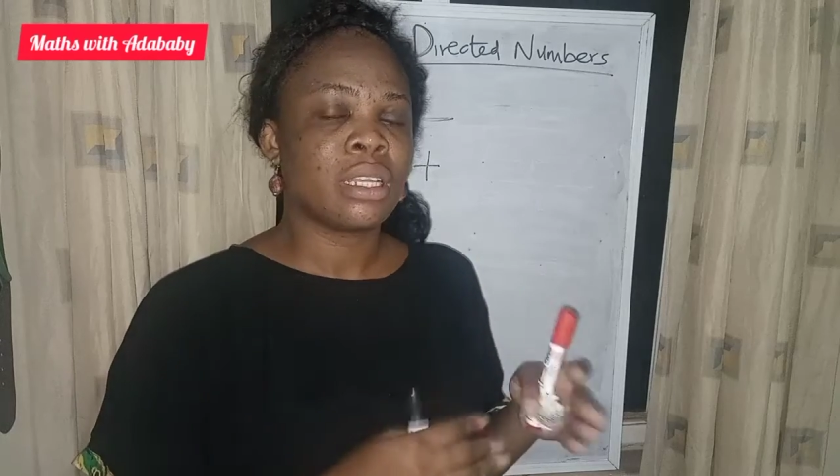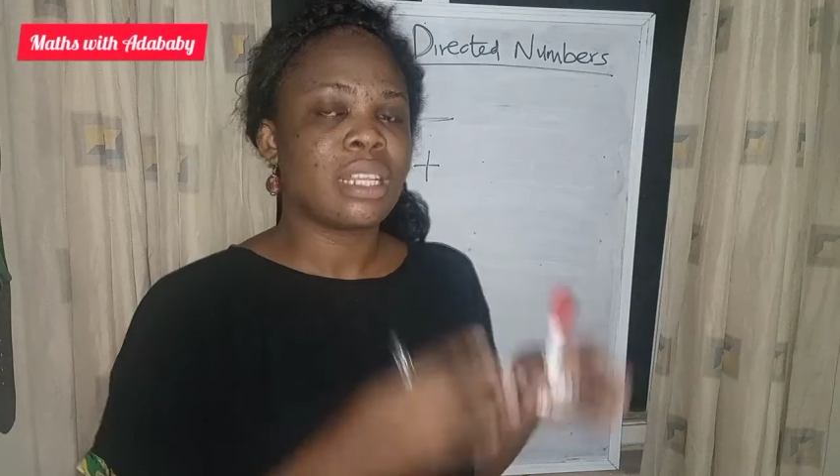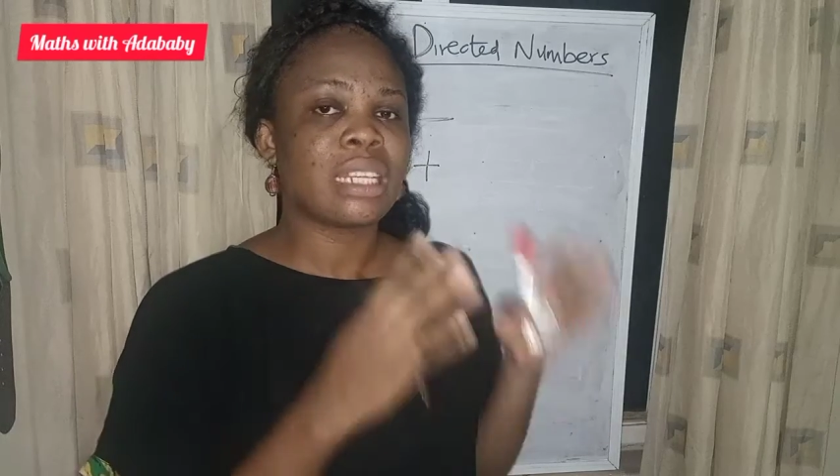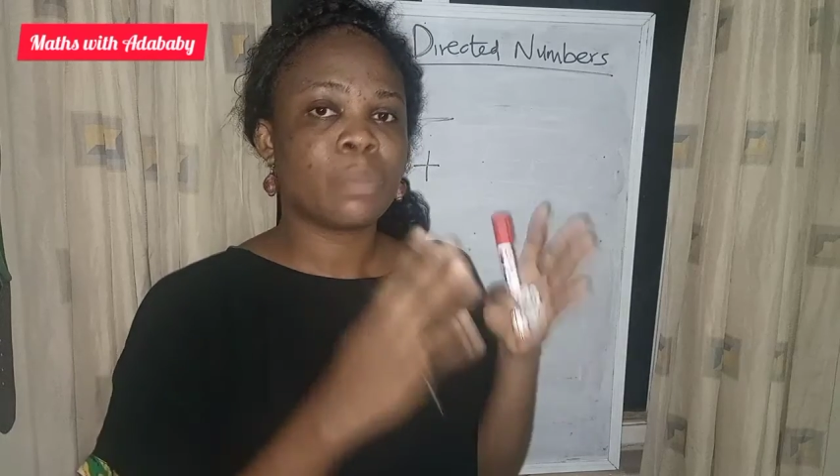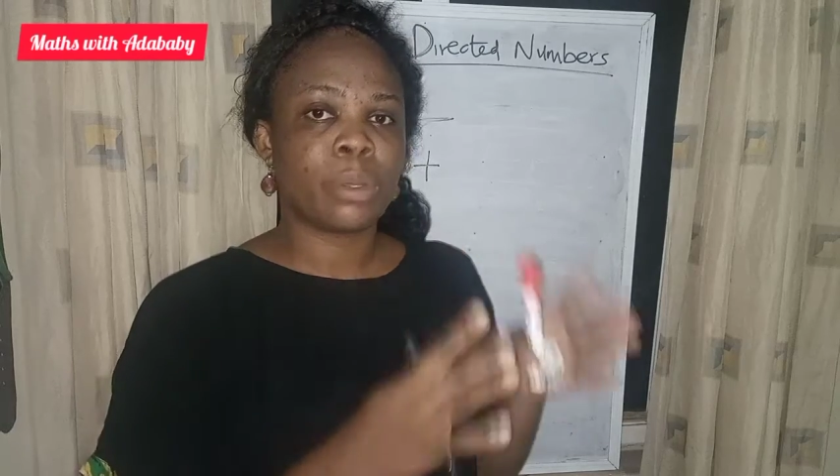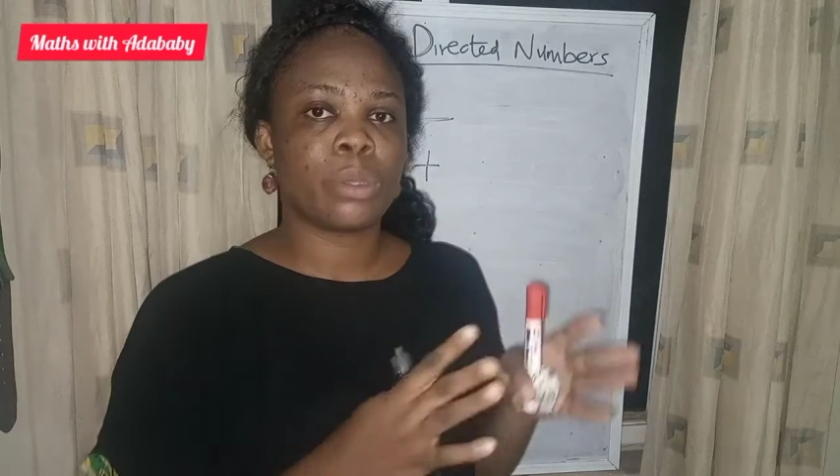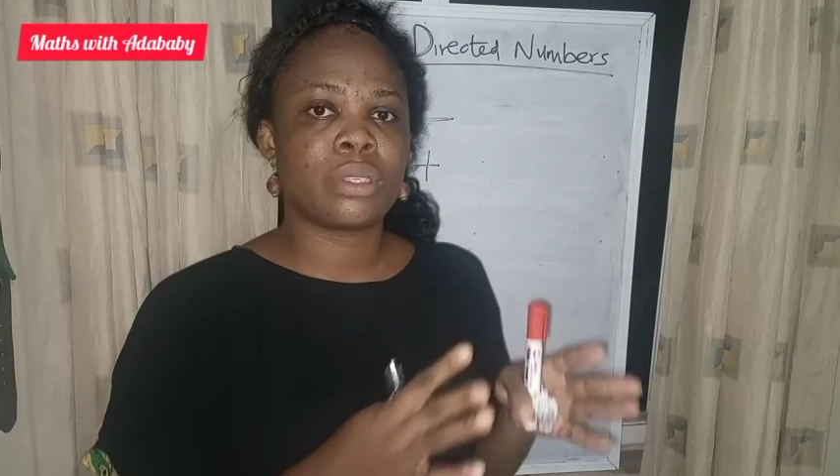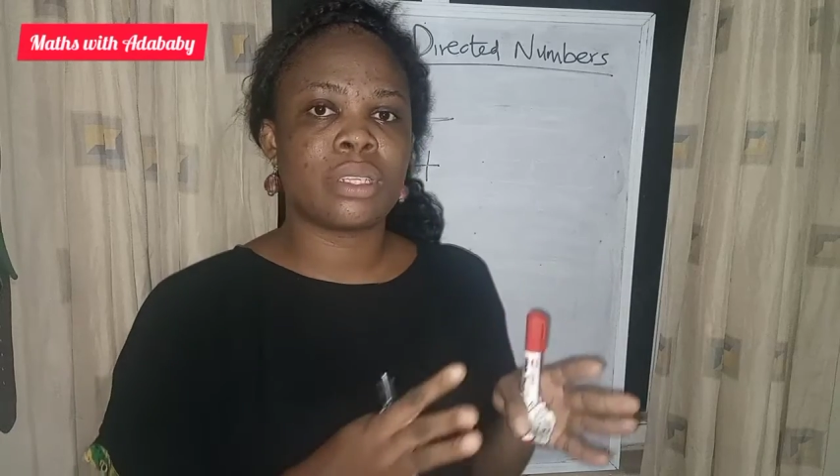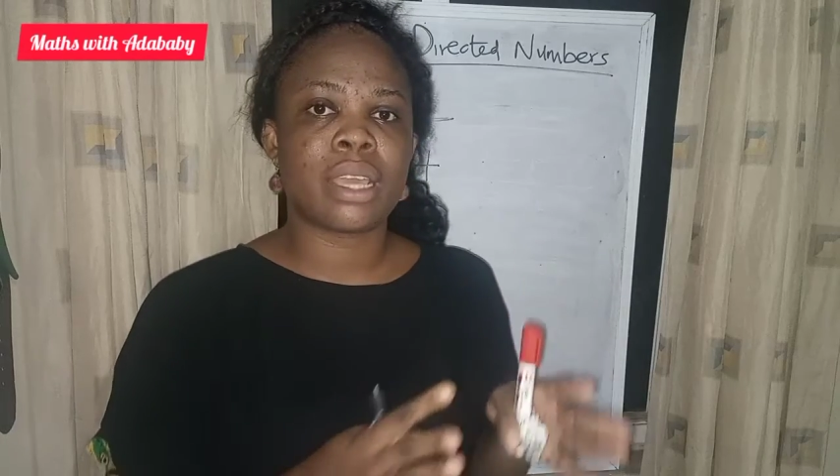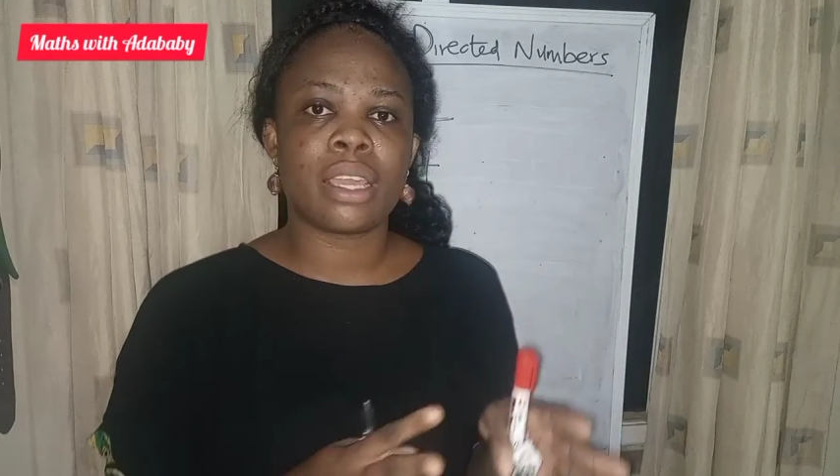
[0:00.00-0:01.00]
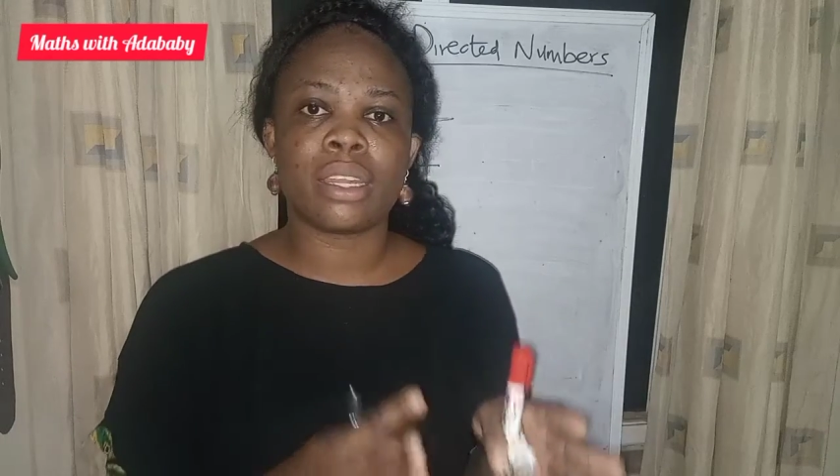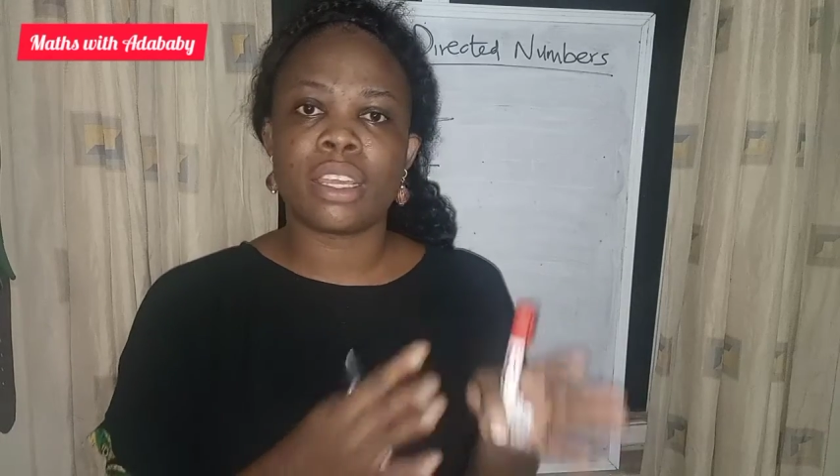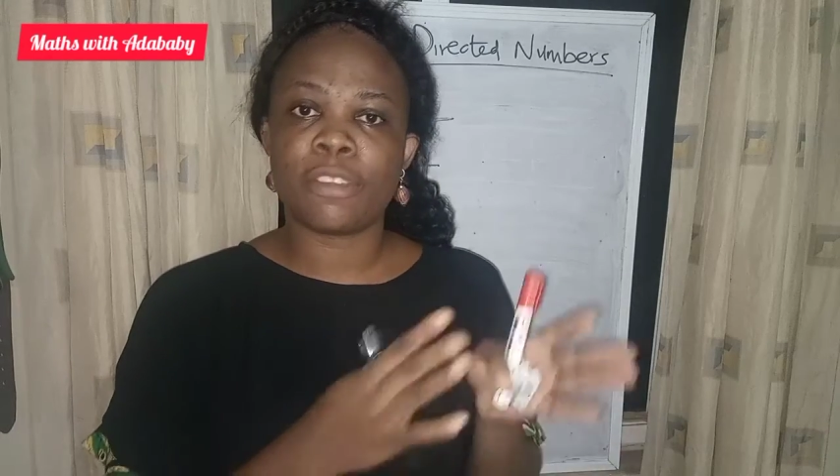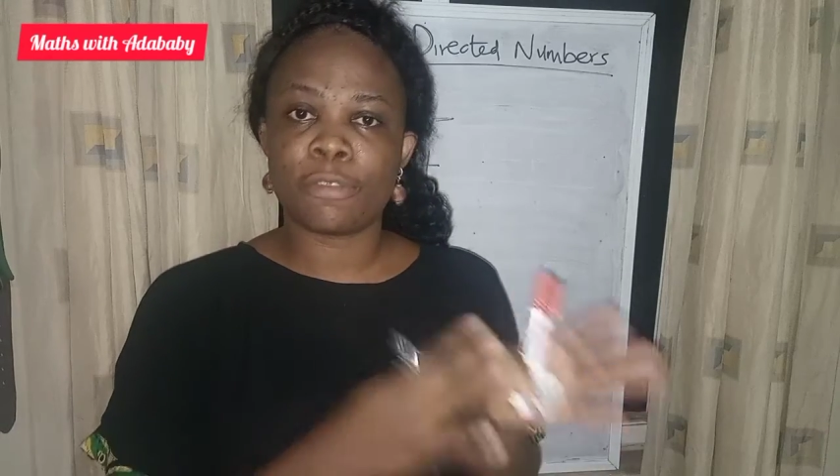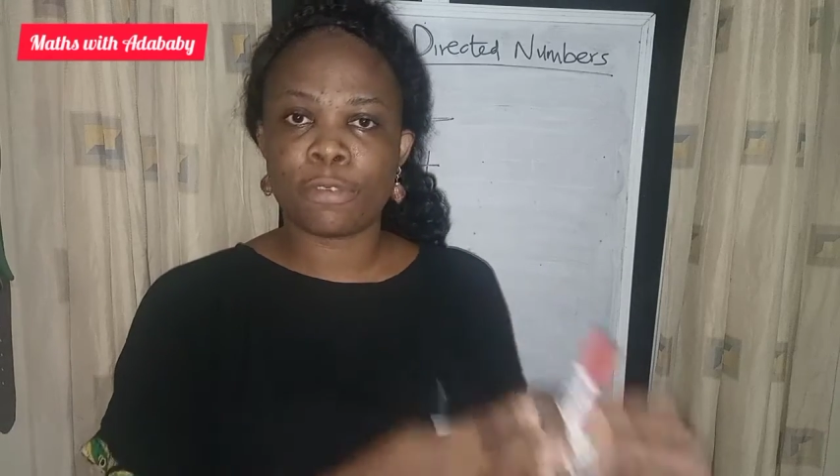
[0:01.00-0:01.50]
that plus sign
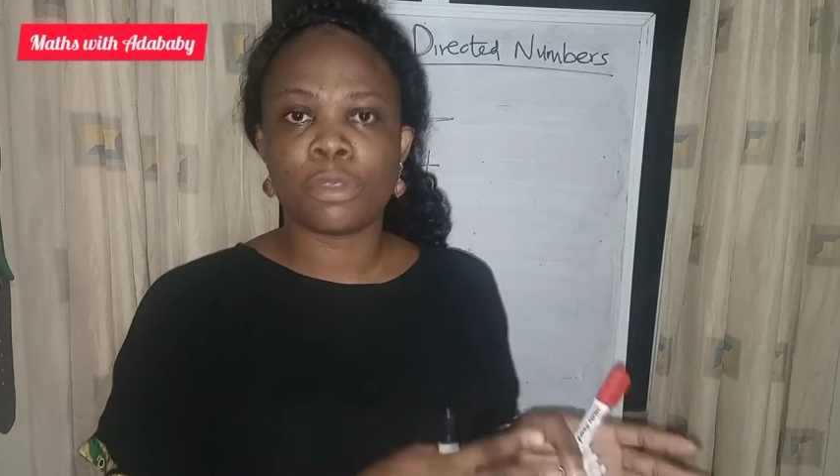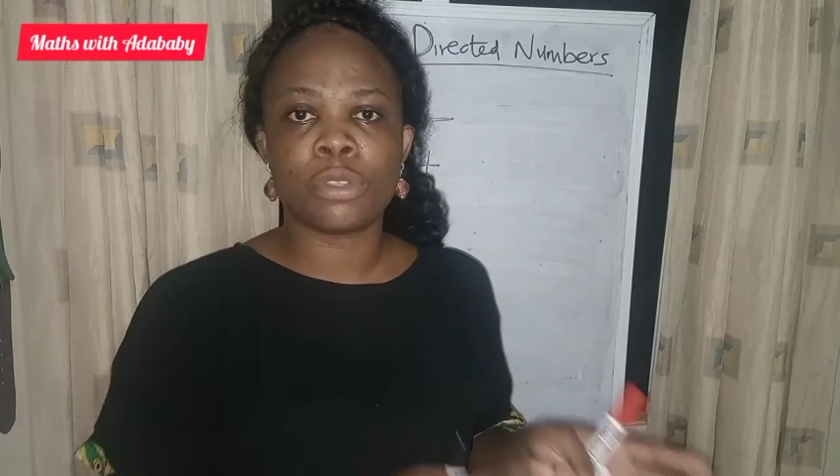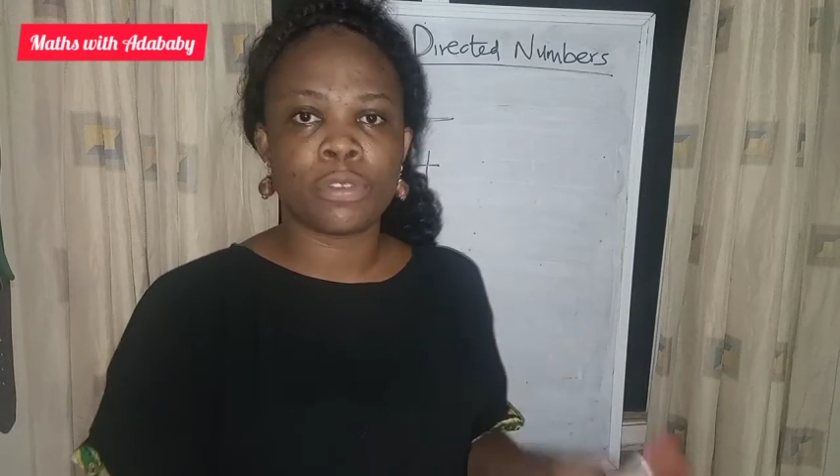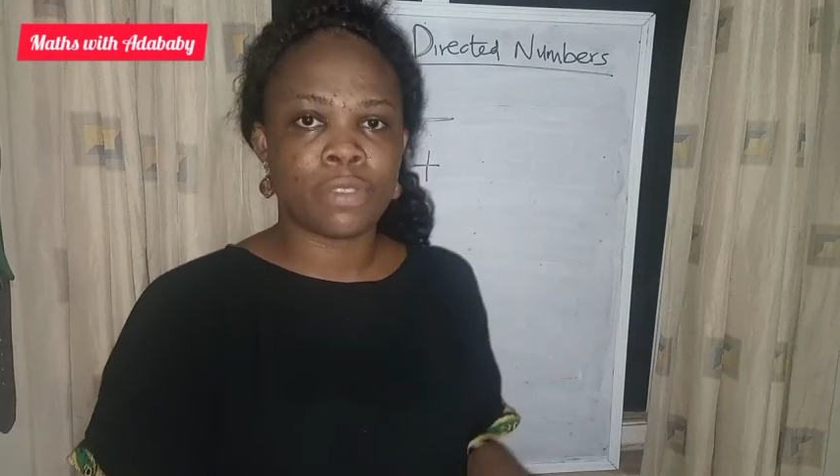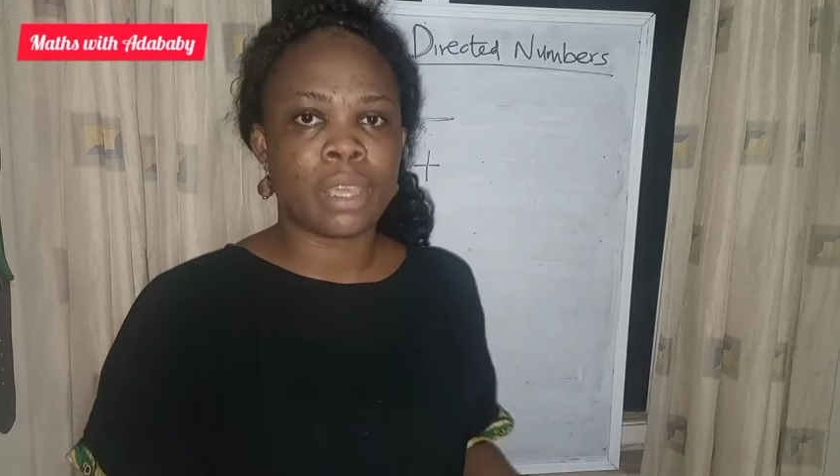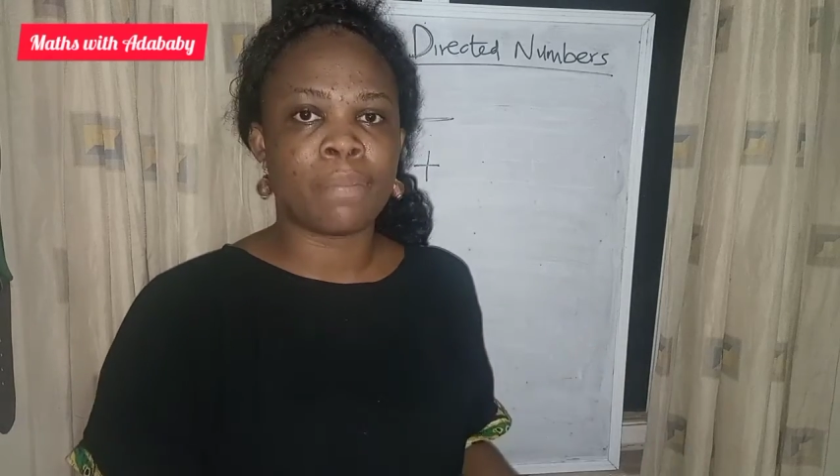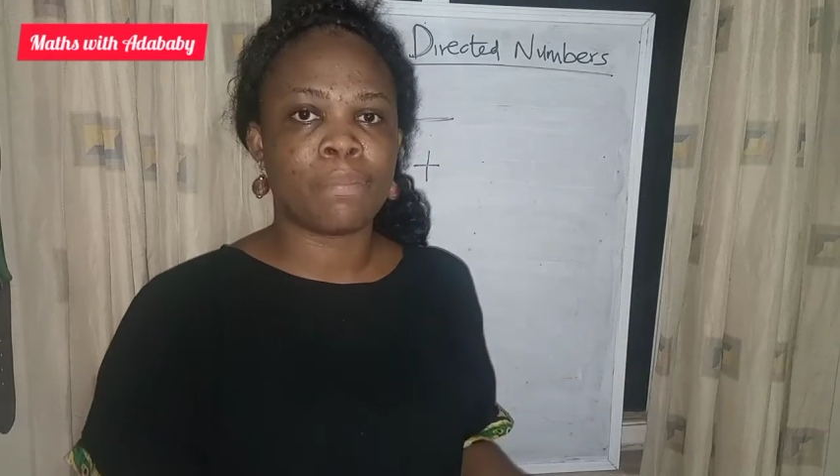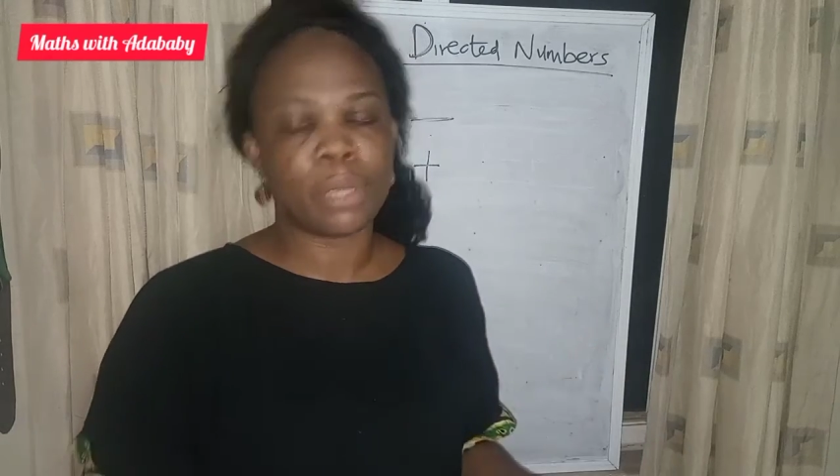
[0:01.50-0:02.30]
in front of them